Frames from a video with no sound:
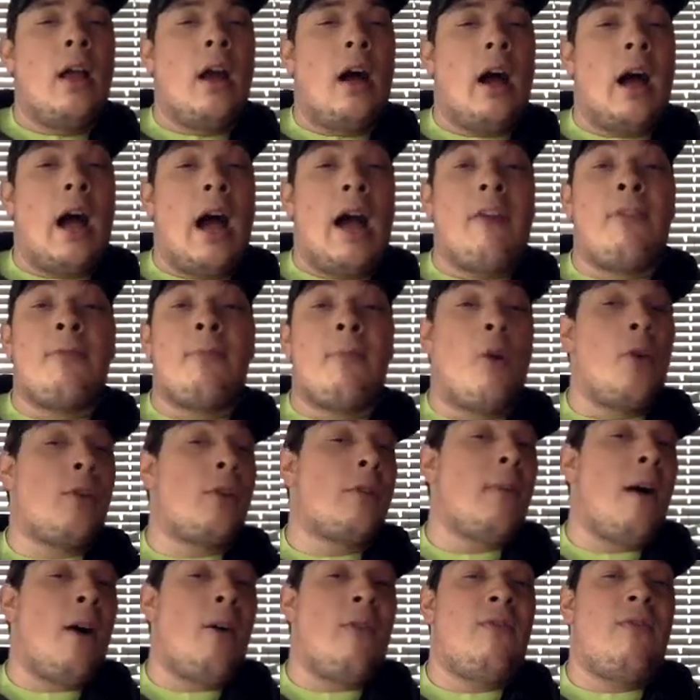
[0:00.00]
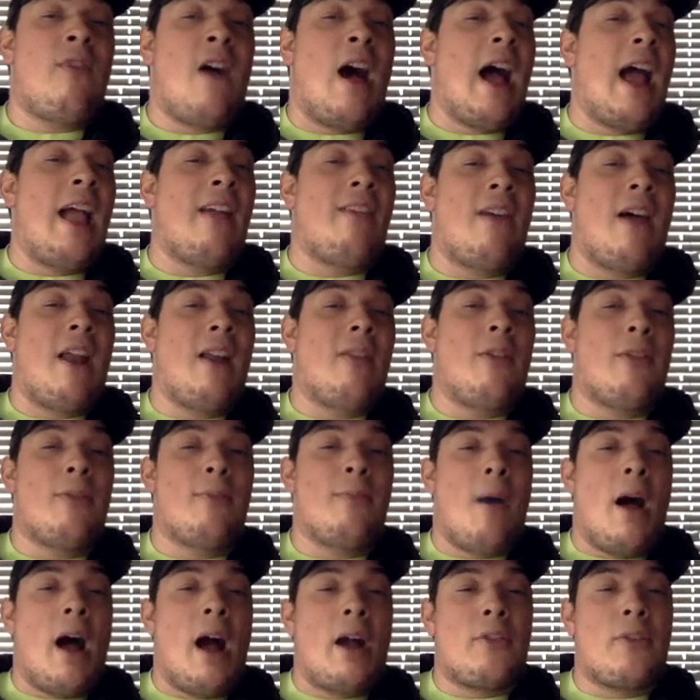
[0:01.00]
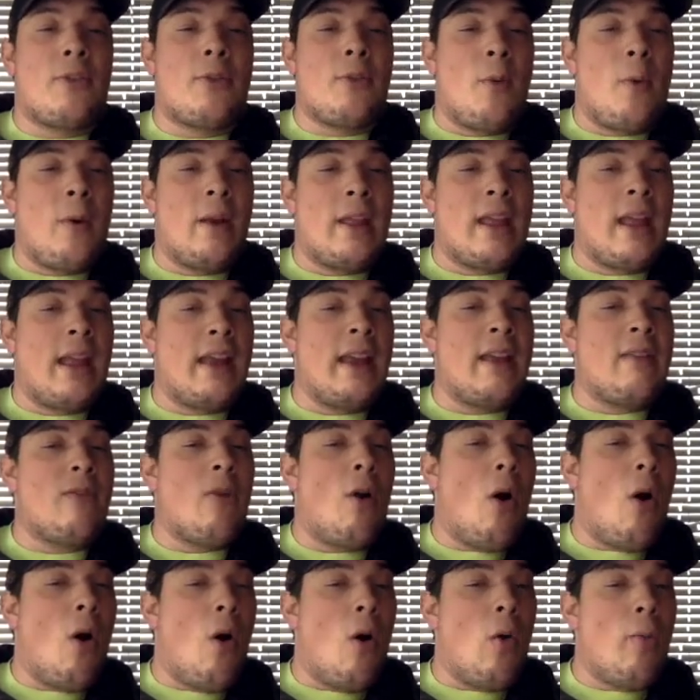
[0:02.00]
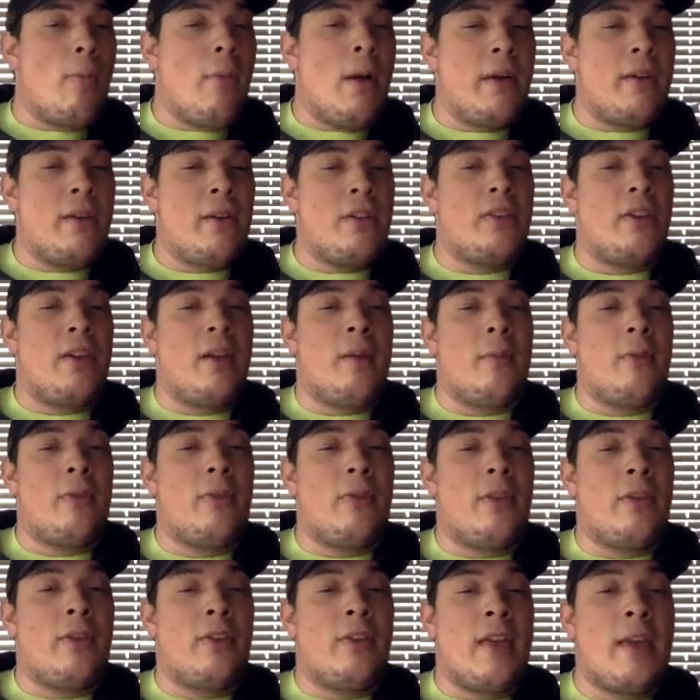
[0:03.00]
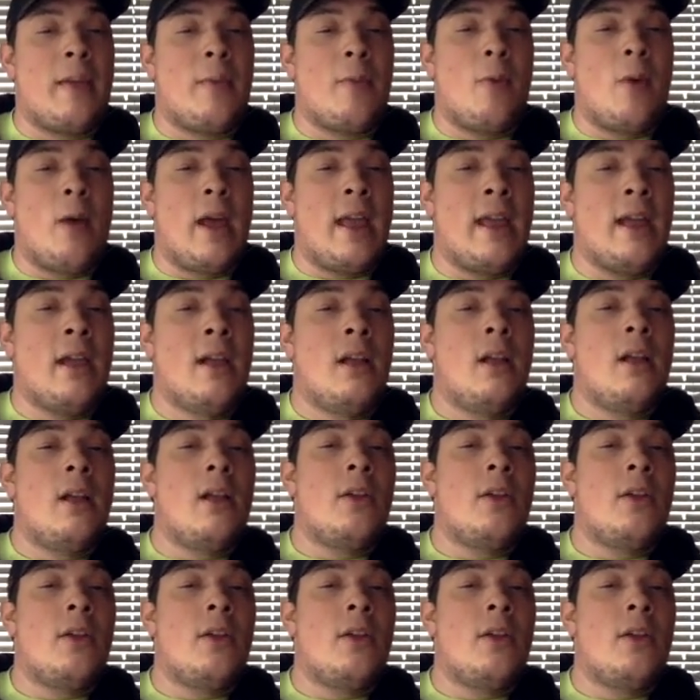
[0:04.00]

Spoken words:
I smoked about 5 out of this box of 20, and they've all been the same way.